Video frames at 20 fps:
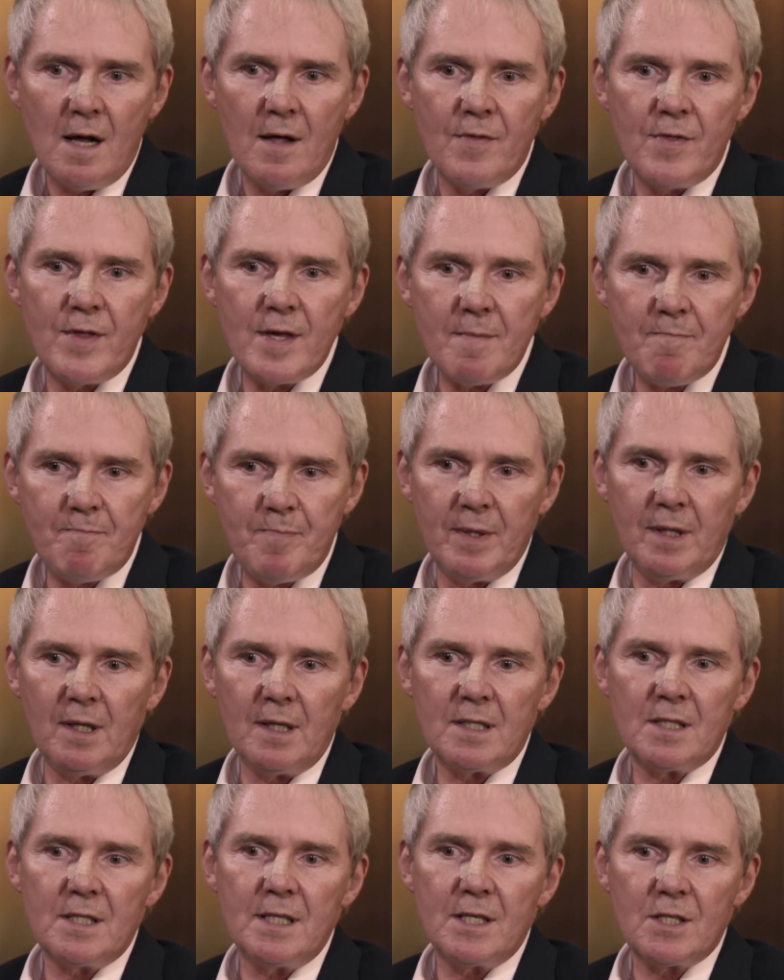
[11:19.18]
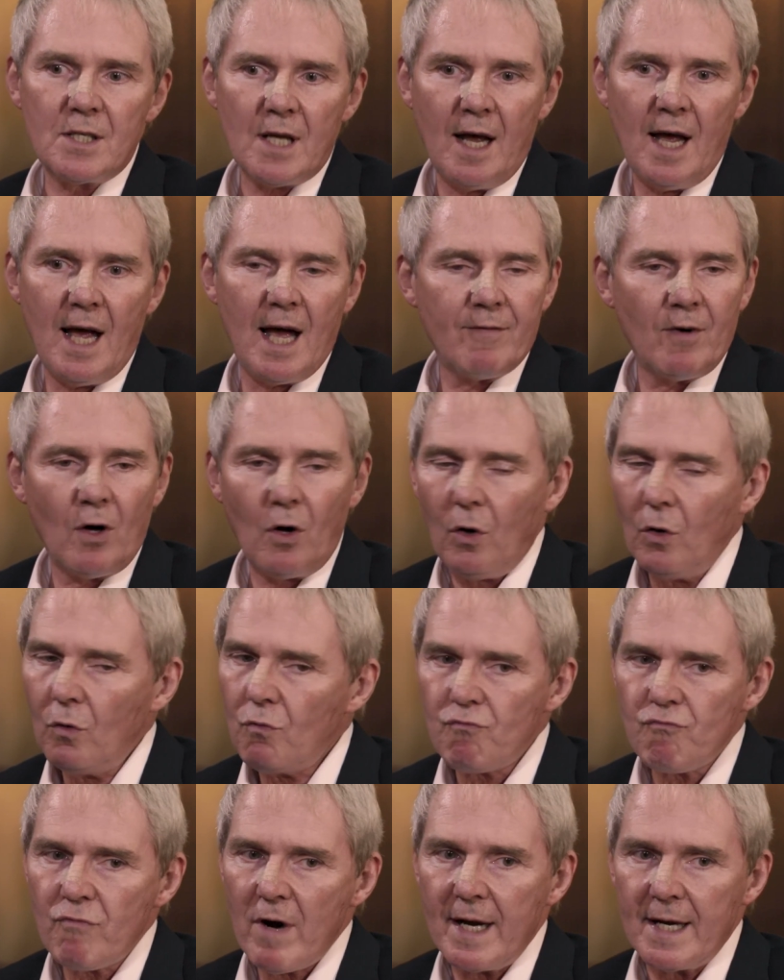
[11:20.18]
the ability to have a
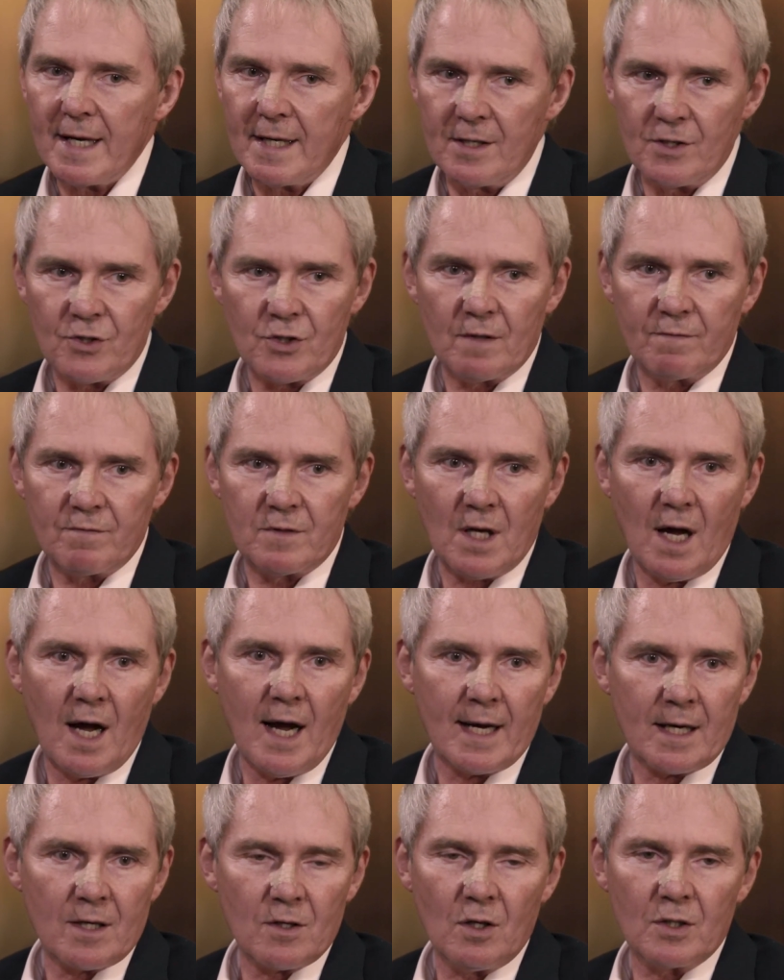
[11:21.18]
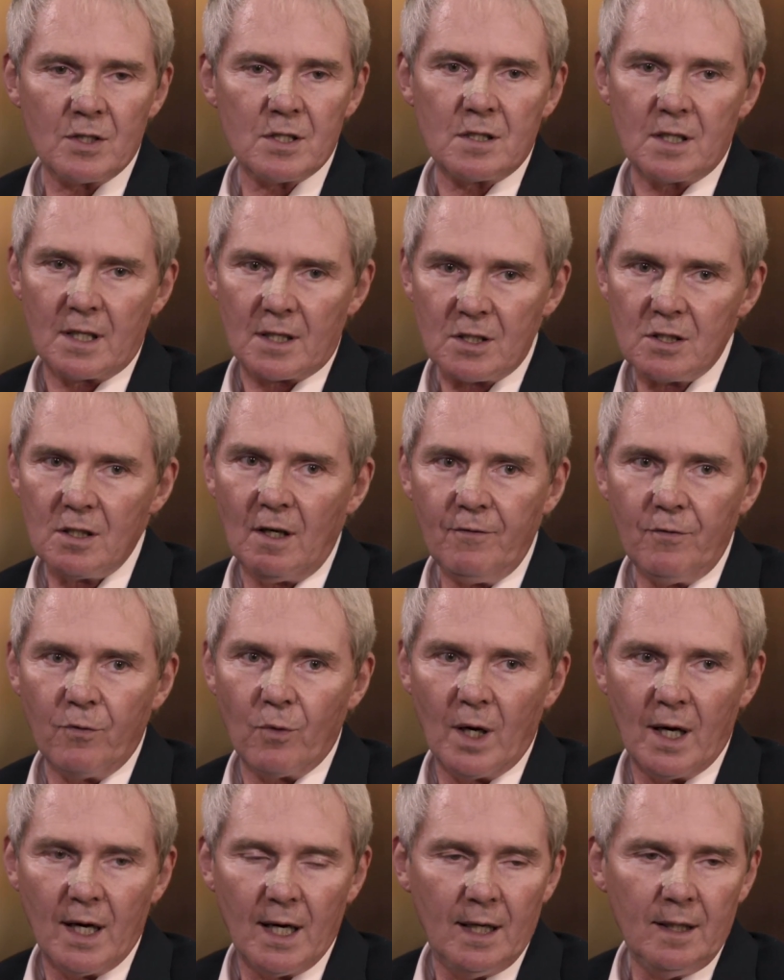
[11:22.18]
whole range of diagnostic
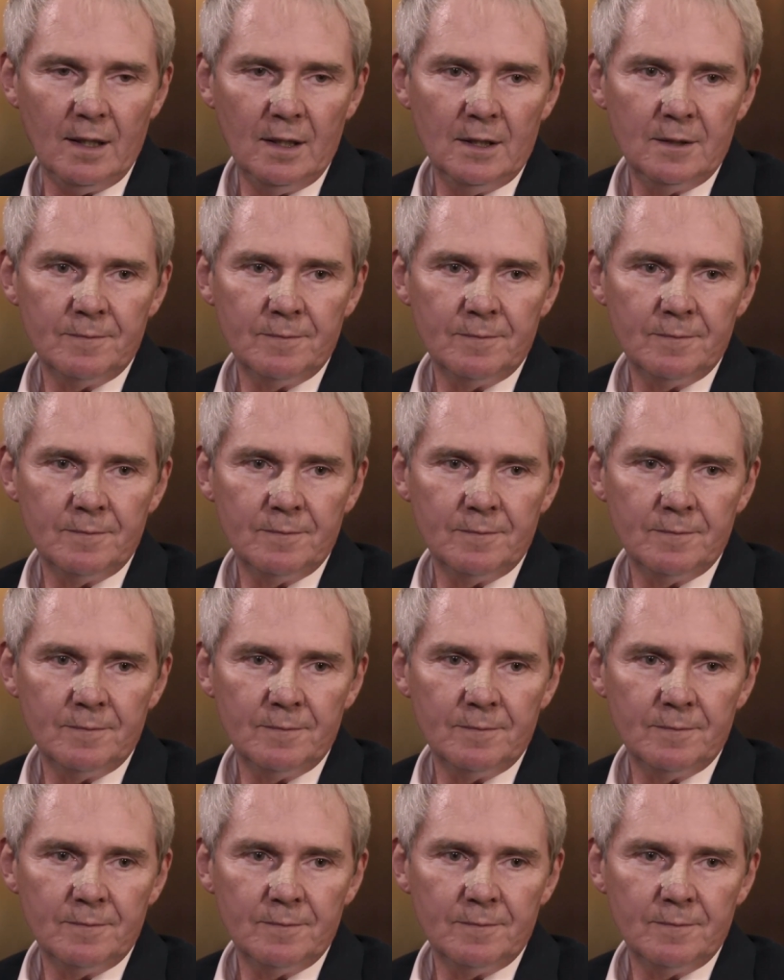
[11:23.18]
software